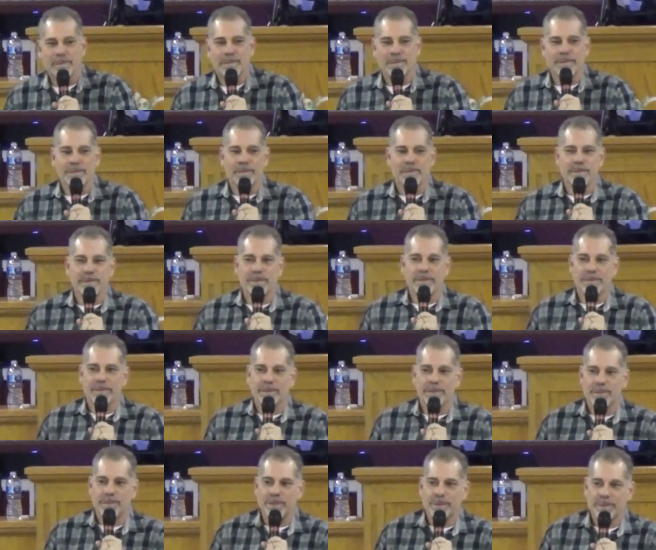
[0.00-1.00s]

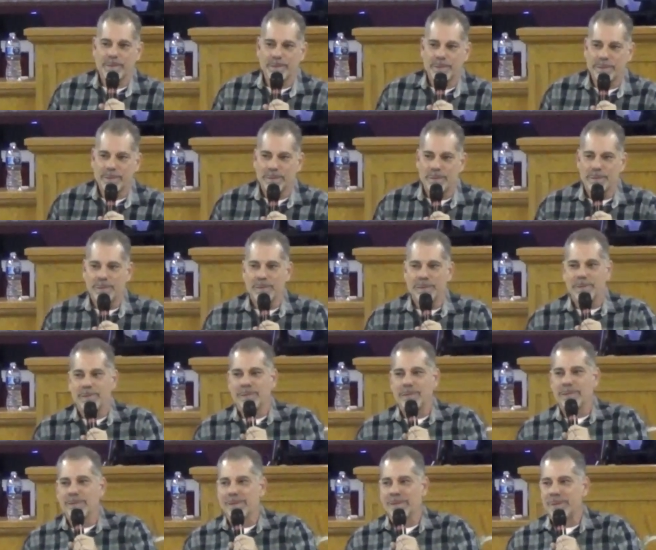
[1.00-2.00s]

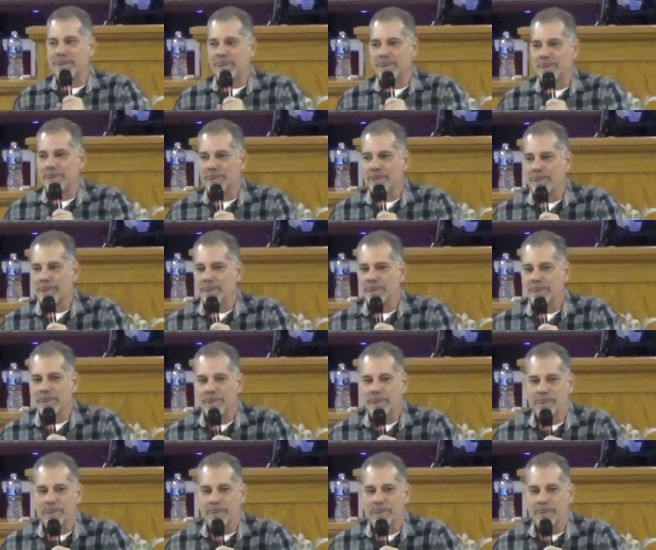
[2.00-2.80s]
[no speech]